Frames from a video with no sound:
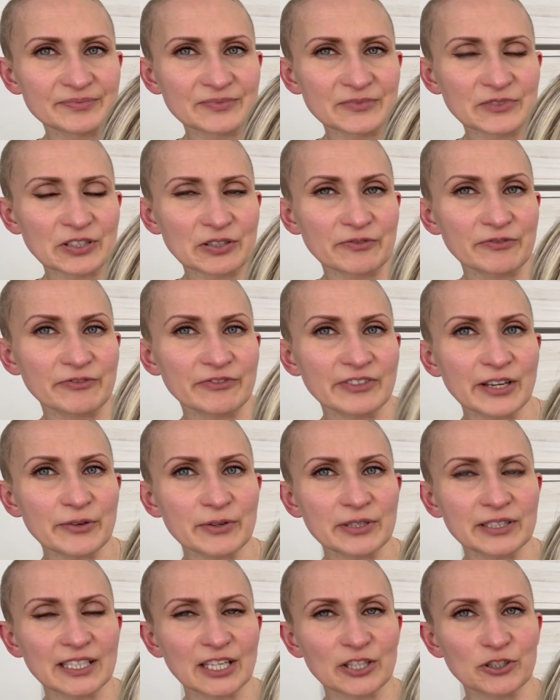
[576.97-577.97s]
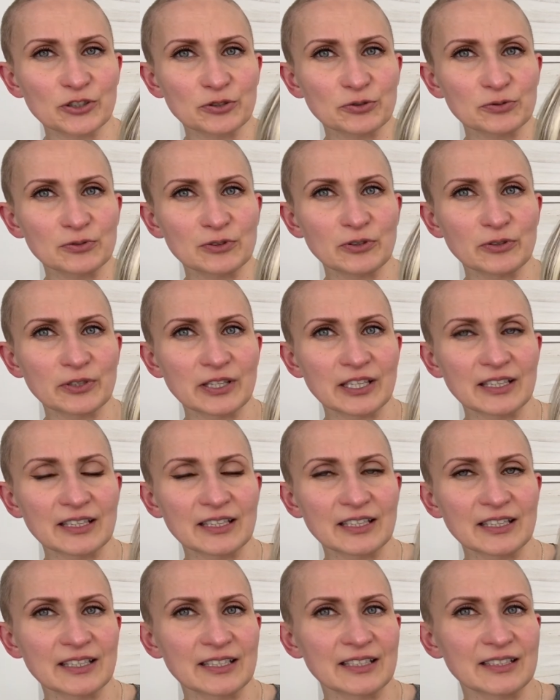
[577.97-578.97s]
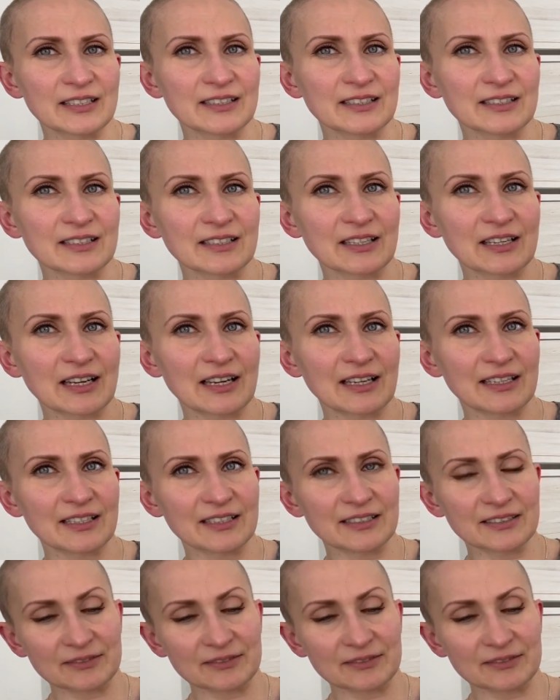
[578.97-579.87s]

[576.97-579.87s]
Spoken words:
It's a very natural looking color.